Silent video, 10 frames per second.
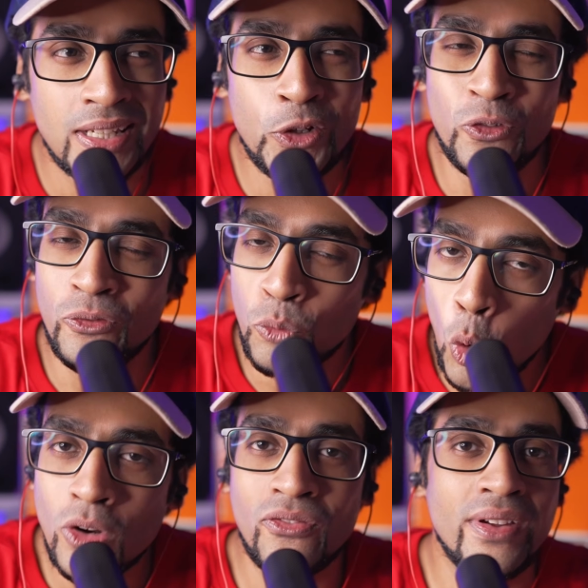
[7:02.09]
you
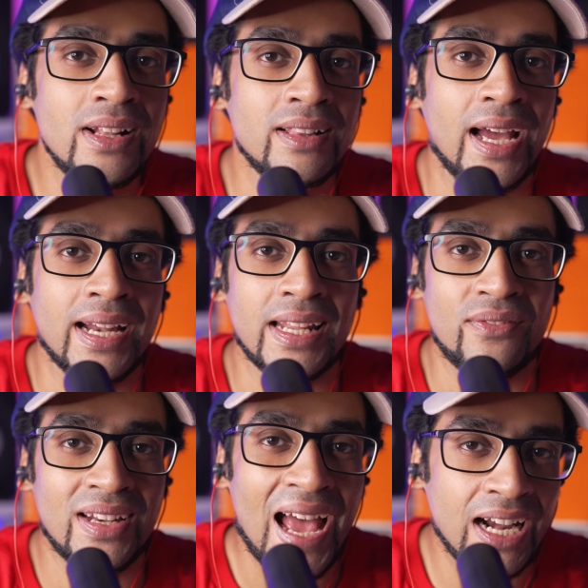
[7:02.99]
would feel that
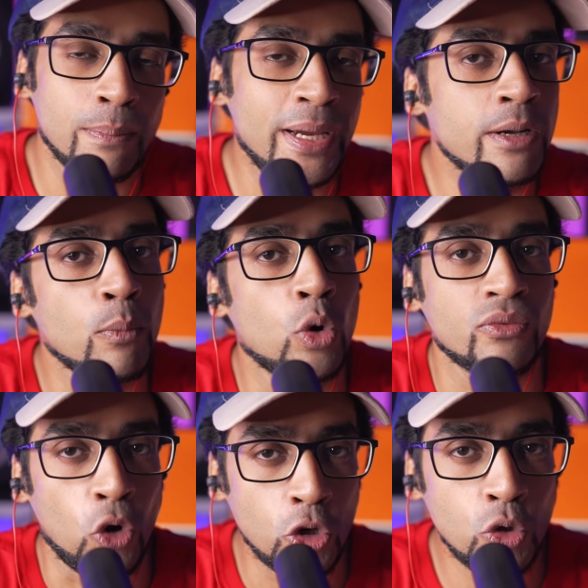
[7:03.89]
if it had a bit more
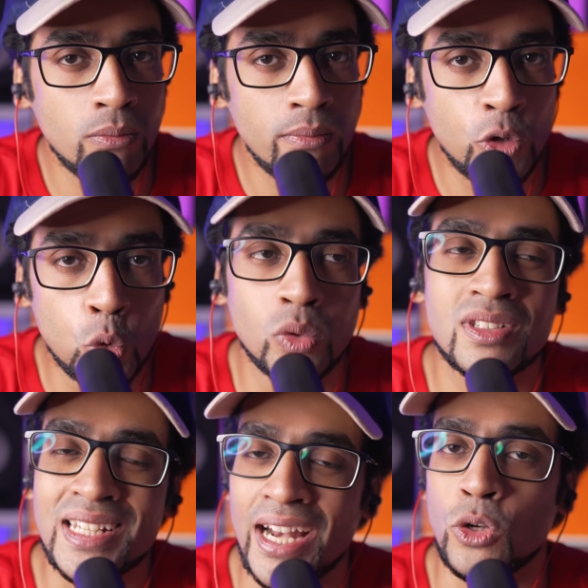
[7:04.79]
volume, you would
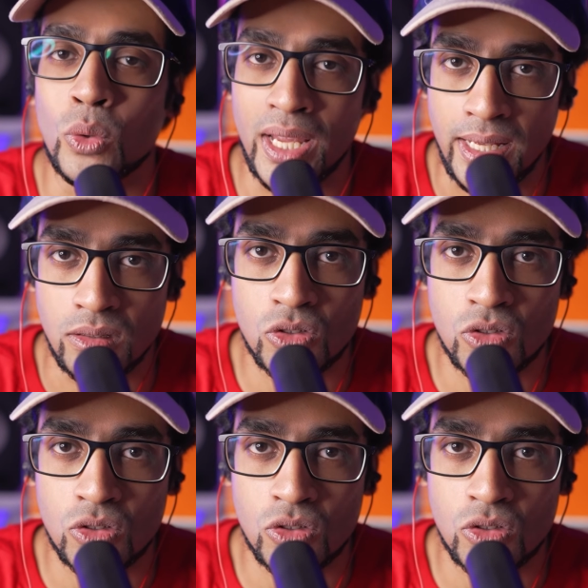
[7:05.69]
stand to gain.